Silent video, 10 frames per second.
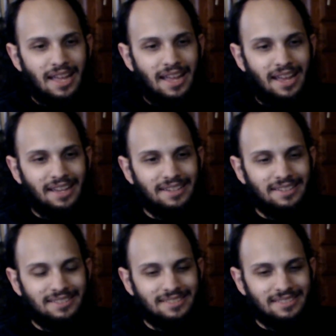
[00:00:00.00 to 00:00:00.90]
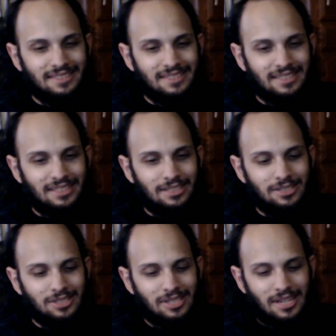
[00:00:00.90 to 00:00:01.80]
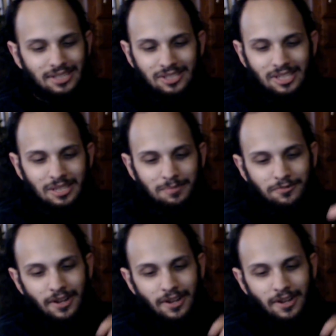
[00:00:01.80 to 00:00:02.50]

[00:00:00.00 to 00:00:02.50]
and you just kind of see him